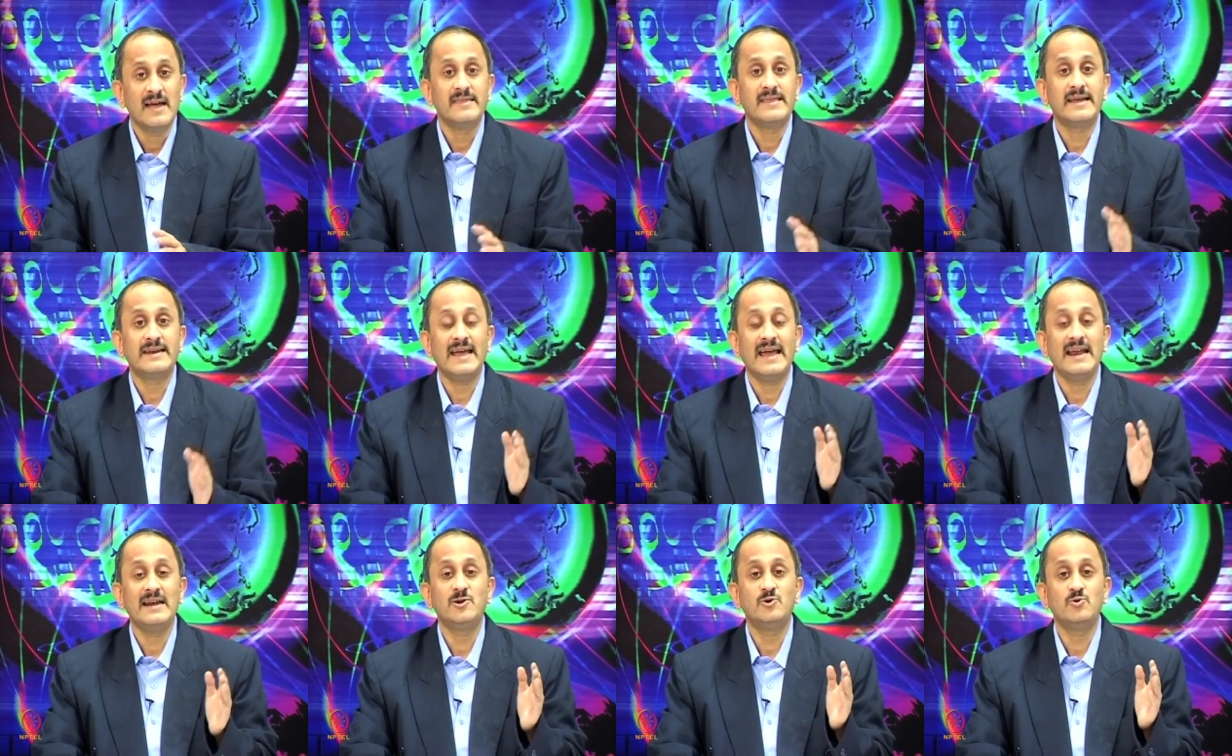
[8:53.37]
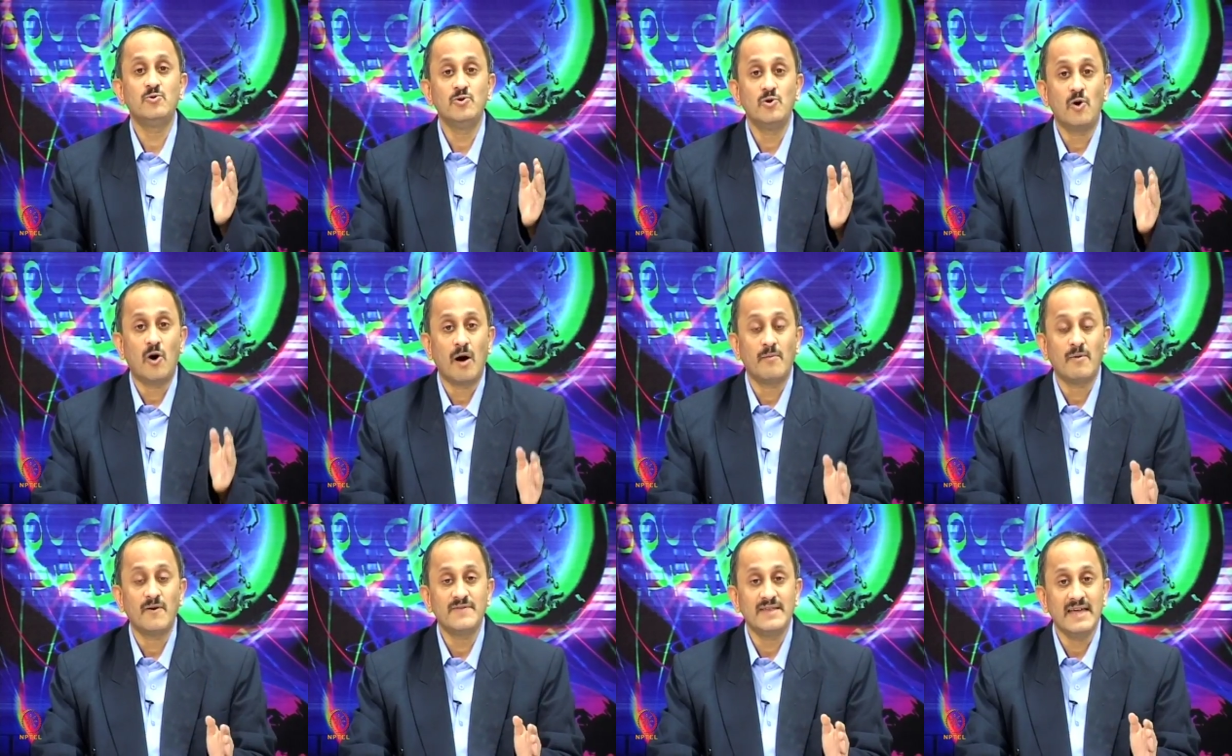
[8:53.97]
that L2
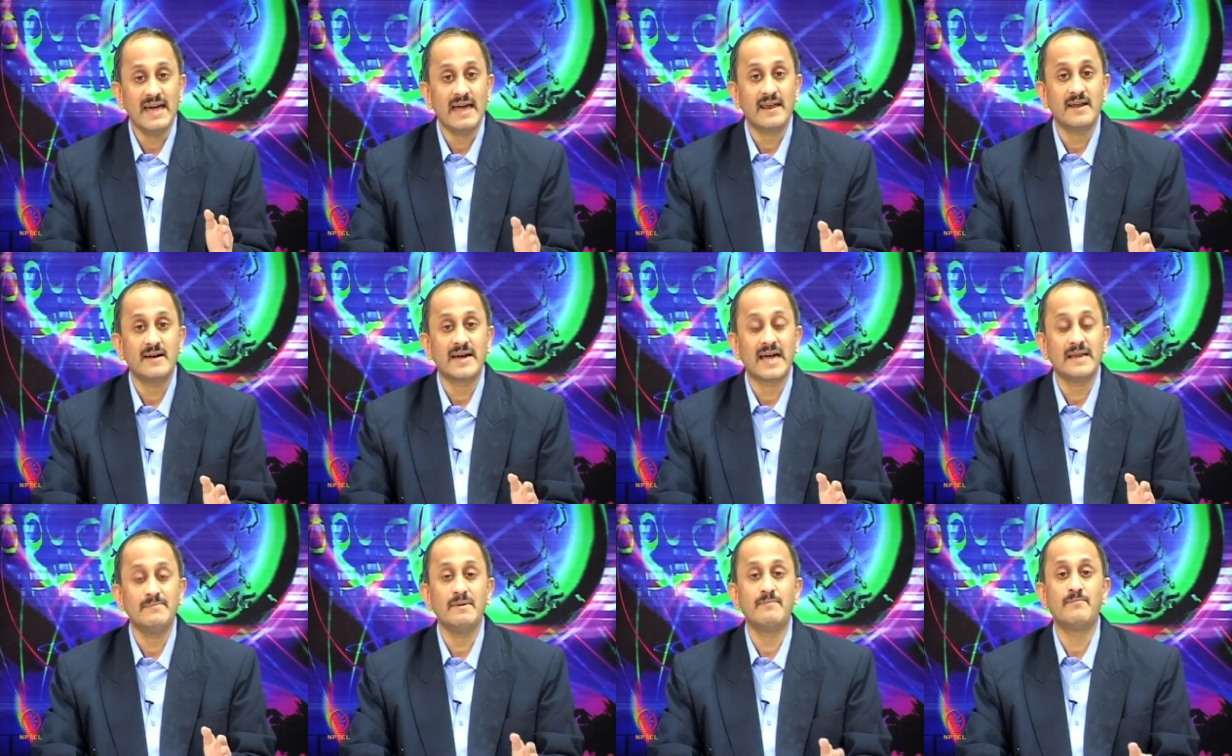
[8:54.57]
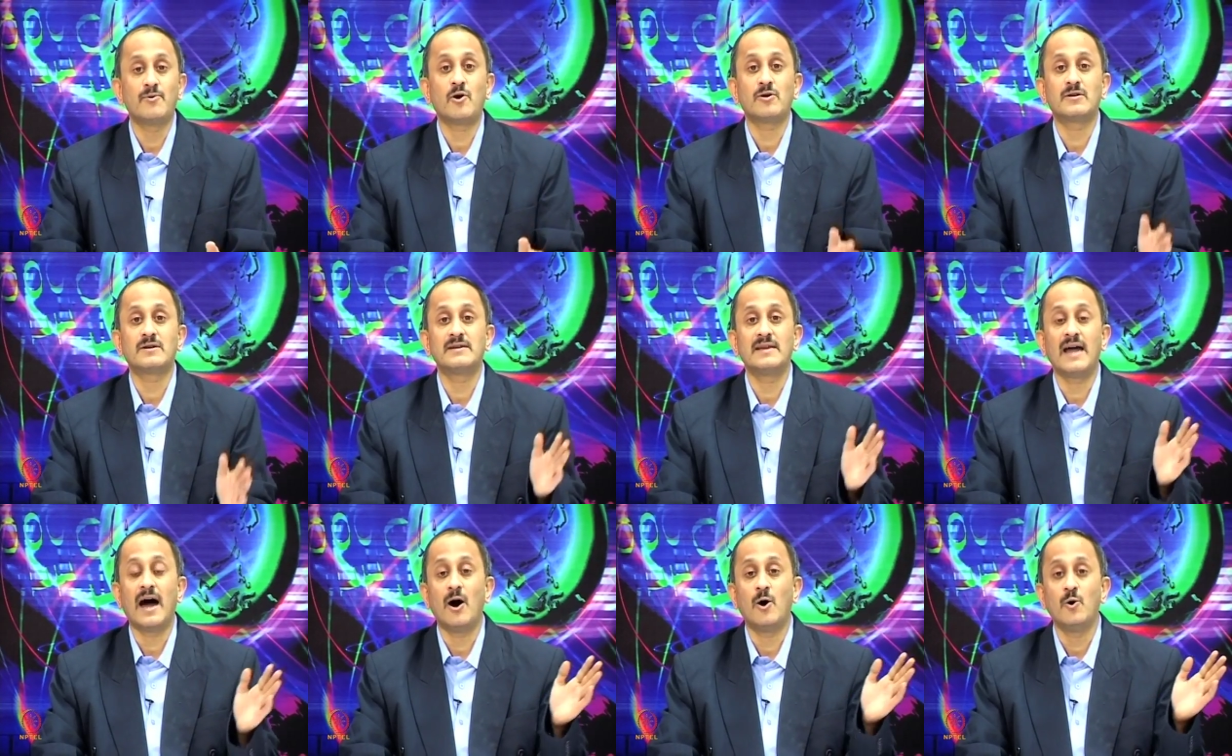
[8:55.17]
norm of the error can be
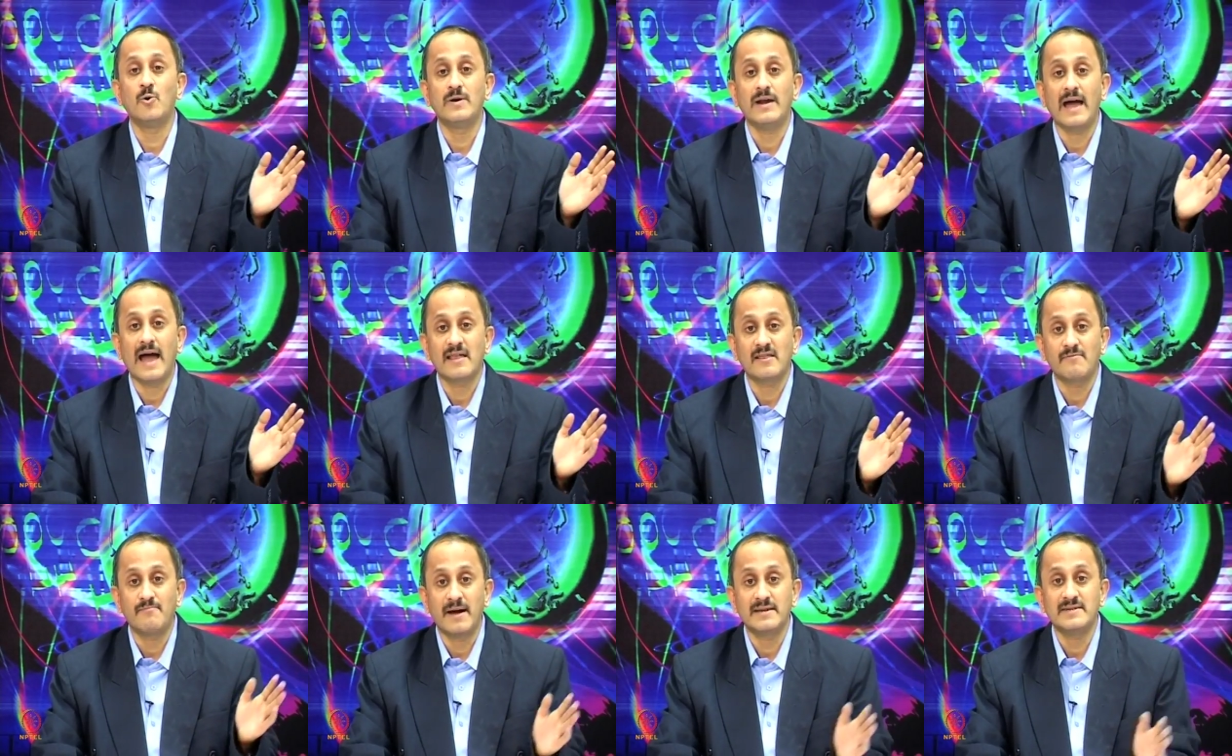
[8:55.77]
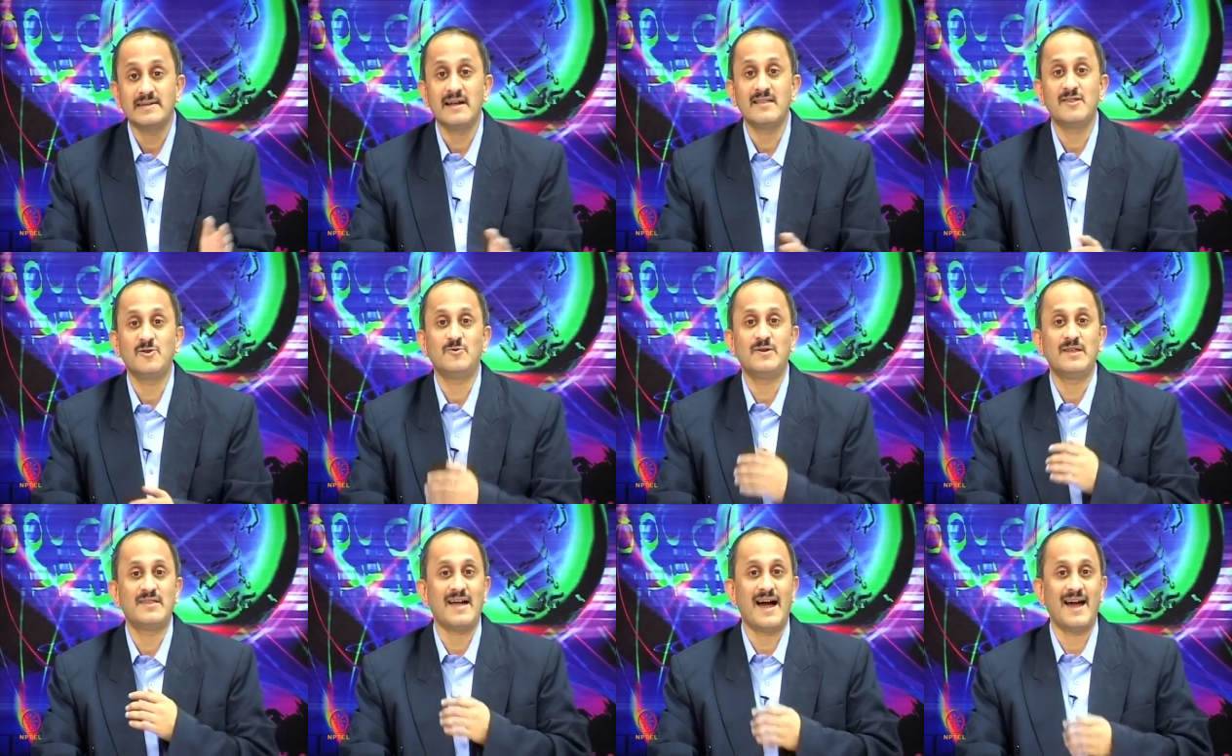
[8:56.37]
brought down as much as you
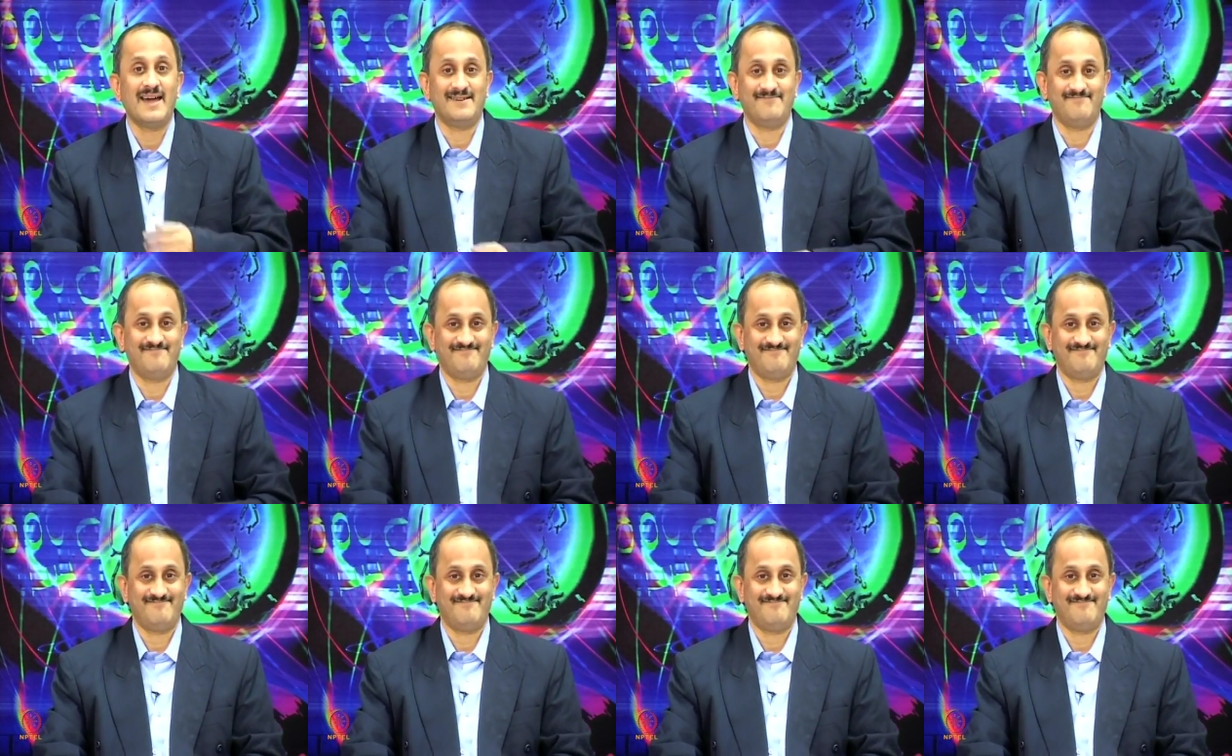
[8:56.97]
desire.